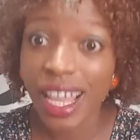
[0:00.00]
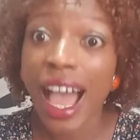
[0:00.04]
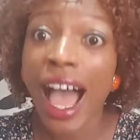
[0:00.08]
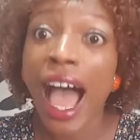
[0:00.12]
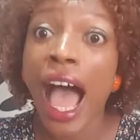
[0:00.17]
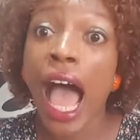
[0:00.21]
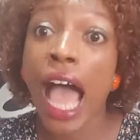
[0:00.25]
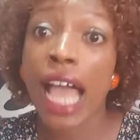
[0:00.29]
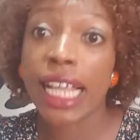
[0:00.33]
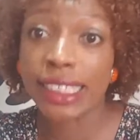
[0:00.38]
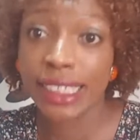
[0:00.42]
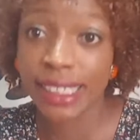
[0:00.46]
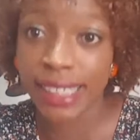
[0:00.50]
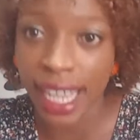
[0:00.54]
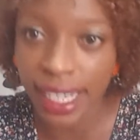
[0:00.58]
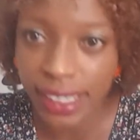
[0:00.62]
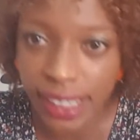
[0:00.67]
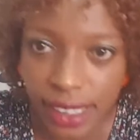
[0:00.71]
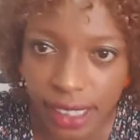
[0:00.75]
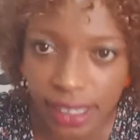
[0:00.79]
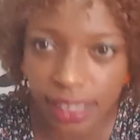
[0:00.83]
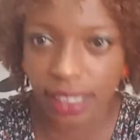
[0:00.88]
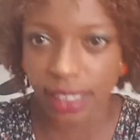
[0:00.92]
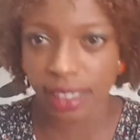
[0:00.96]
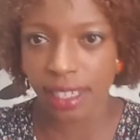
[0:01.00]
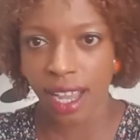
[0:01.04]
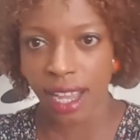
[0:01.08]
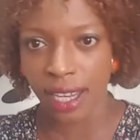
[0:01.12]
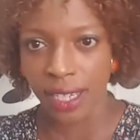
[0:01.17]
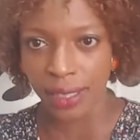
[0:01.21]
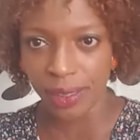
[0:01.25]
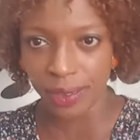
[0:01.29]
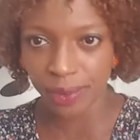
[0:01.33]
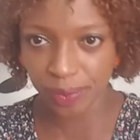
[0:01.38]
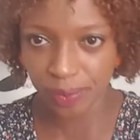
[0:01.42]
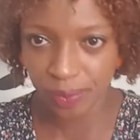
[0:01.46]
Identity,
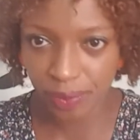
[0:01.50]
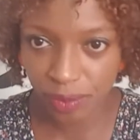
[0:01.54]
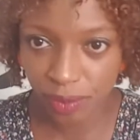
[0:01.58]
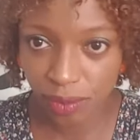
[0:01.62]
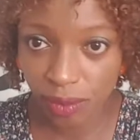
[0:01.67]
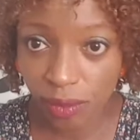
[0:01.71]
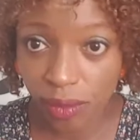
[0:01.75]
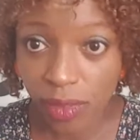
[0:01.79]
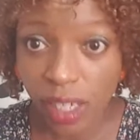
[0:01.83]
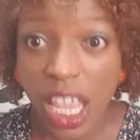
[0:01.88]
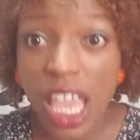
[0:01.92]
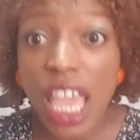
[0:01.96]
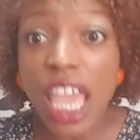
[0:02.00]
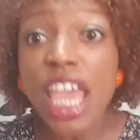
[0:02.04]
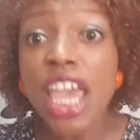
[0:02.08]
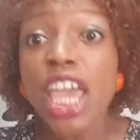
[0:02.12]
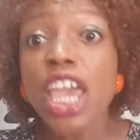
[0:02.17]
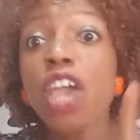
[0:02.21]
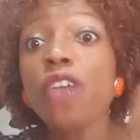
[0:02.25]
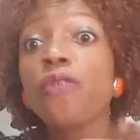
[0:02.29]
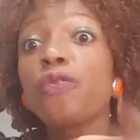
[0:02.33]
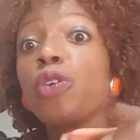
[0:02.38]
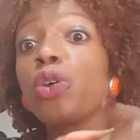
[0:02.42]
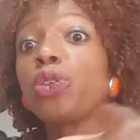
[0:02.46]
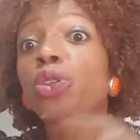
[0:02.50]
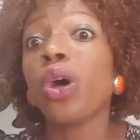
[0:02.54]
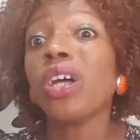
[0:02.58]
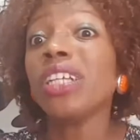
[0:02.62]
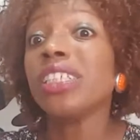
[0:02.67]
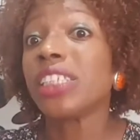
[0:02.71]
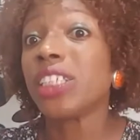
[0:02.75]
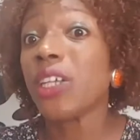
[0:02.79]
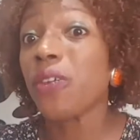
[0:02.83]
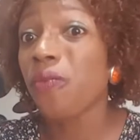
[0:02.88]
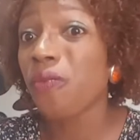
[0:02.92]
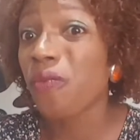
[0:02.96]
darling. If you
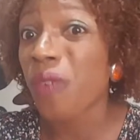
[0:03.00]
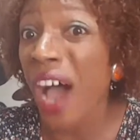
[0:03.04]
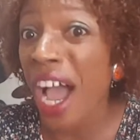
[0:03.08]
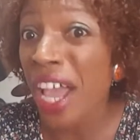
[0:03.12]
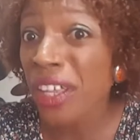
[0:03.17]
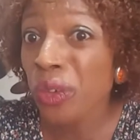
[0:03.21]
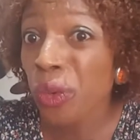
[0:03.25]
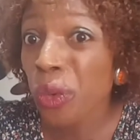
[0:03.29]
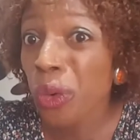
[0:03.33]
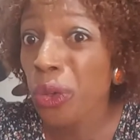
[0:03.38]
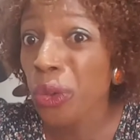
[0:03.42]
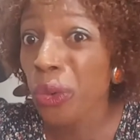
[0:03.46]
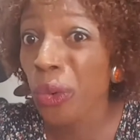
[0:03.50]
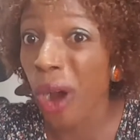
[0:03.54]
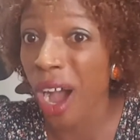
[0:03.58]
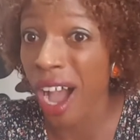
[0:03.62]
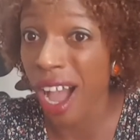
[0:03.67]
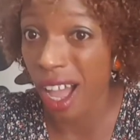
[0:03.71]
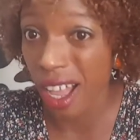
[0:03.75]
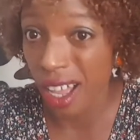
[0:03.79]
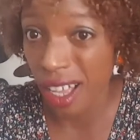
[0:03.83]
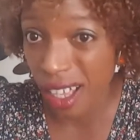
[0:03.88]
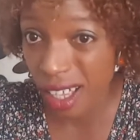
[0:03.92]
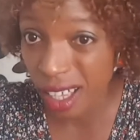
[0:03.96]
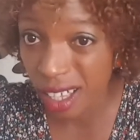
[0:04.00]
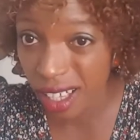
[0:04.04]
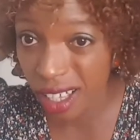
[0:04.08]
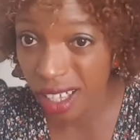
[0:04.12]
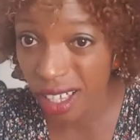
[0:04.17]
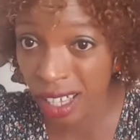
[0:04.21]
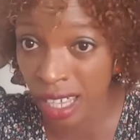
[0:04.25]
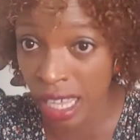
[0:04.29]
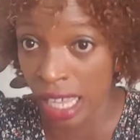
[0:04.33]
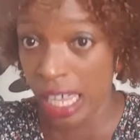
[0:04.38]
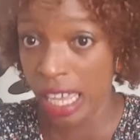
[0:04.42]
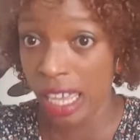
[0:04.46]
don't define who you are,
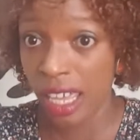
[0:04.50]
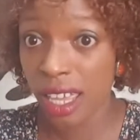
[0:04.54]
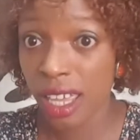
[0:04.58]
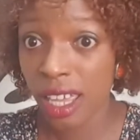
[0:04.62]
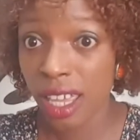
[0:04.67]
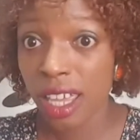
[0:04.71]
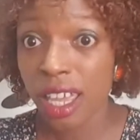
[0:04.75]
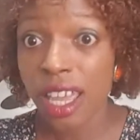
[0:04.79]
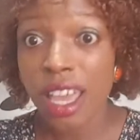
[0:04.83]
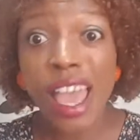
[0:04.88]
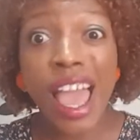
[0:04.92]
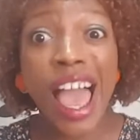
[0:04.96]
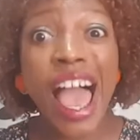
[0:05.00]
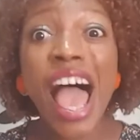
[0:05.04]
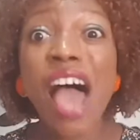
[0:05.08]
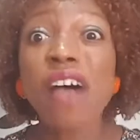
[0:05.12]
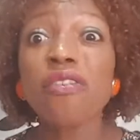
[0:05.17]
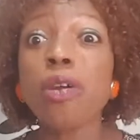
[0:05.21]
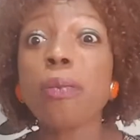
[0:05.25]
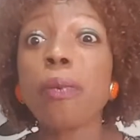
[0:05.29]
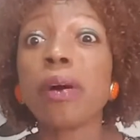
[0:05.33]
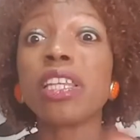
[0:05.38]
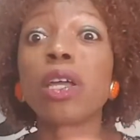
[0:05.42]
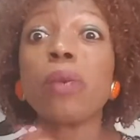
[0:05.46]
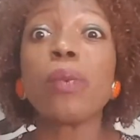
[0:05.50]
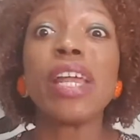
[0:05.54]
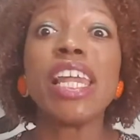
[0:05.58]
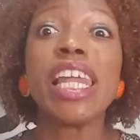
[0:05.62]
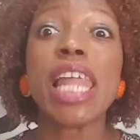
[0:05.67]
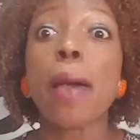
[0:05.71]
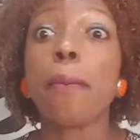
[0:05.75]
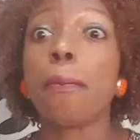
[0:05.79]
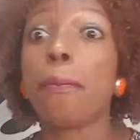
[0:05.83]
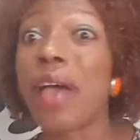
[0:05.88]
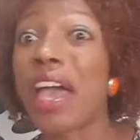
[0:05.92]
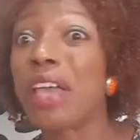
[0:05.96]
everybody will
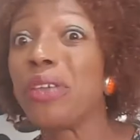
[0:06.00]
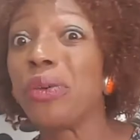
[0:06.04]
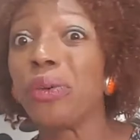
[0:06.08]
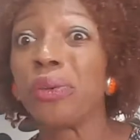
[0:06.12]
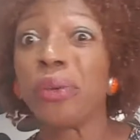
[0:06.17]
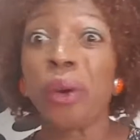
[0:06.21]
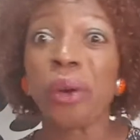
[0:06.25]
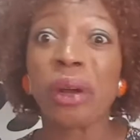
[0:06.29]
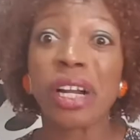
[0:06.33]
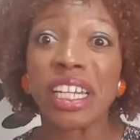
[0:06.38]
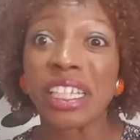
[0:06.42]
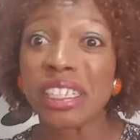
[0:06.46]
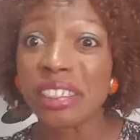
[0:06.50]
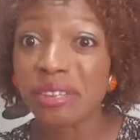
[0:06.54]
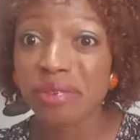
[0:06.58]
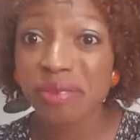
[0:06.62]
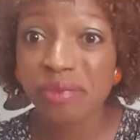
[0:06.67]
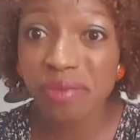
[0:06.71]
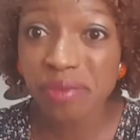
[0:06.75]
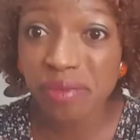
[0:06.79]
label you wrongly.